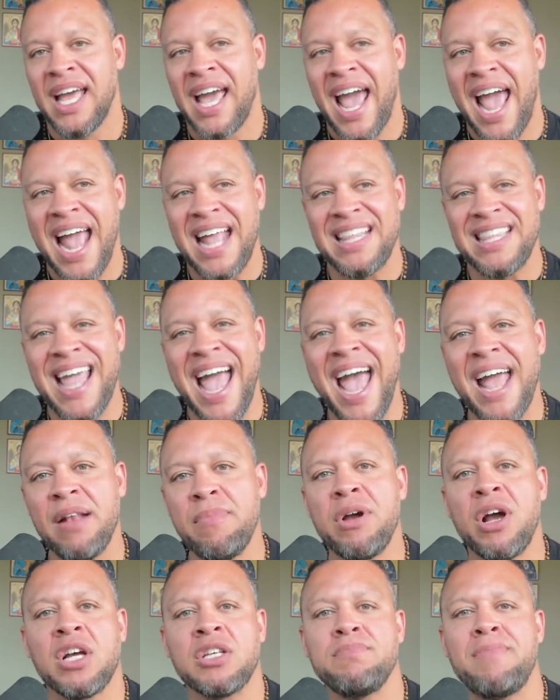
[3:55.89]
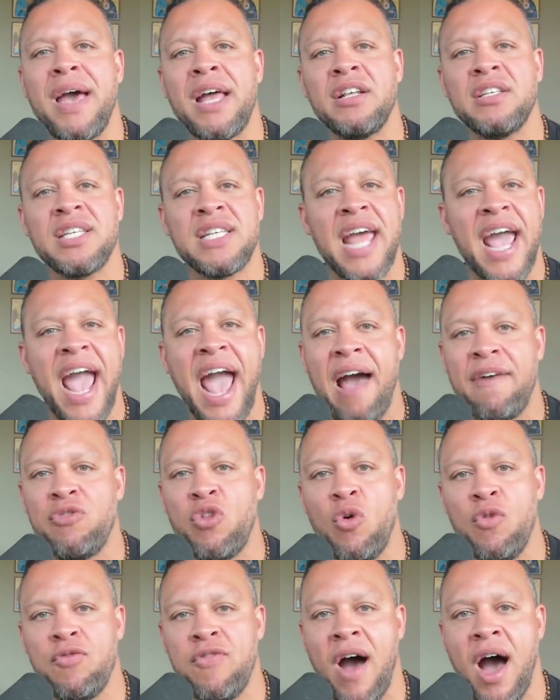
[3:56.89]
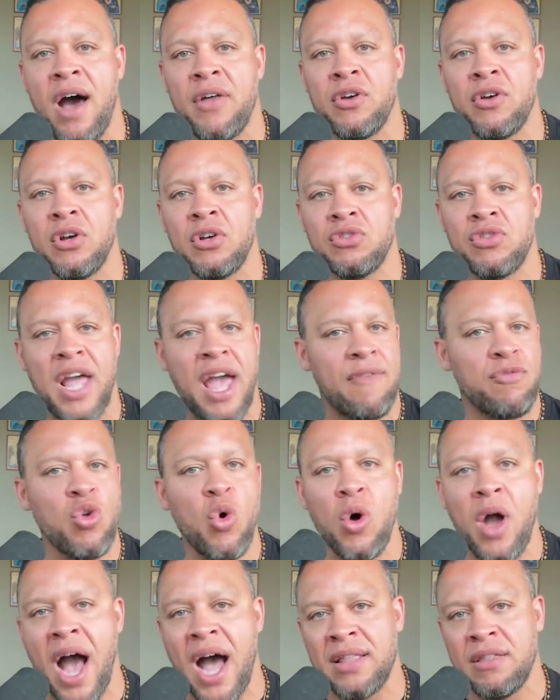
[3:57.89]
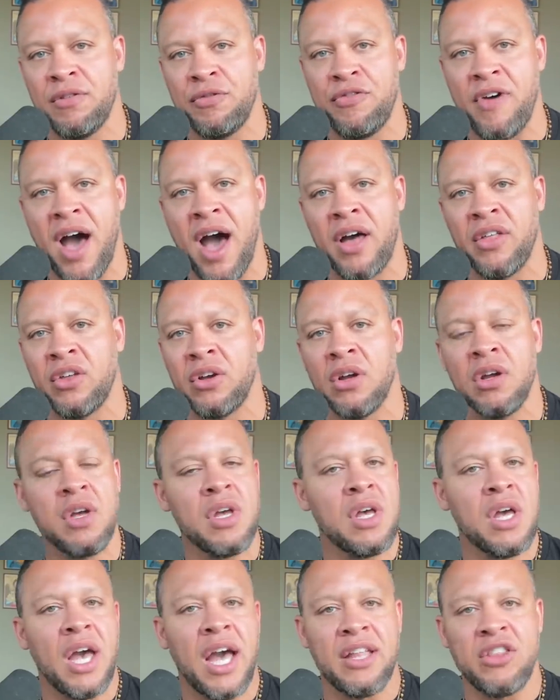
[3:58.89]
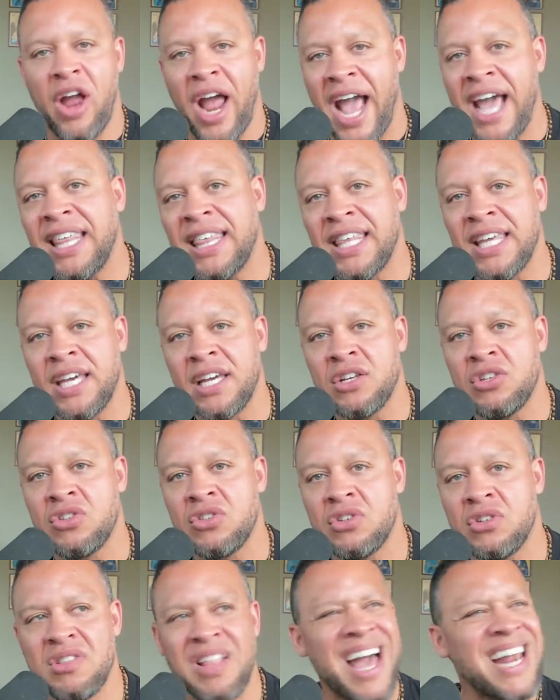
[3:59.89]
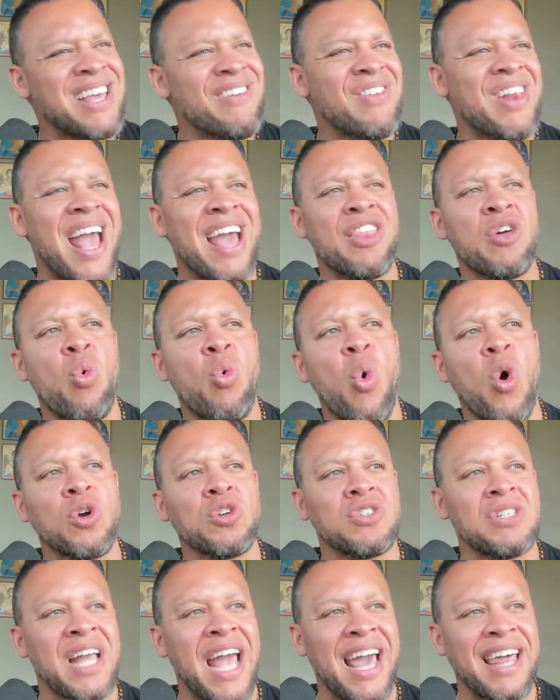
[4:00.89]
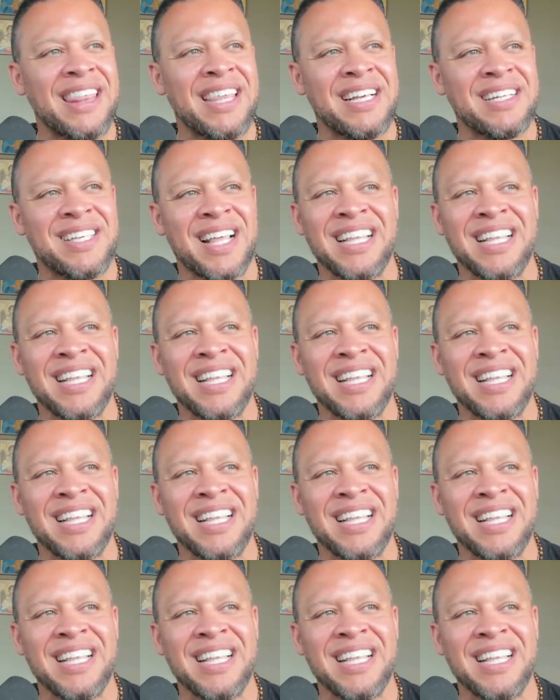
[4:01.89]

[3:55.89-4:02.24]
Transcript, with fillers: And then because men today have no fathers, they have no God the Father, and they're atheists, not even eh, the worst worse than atheists.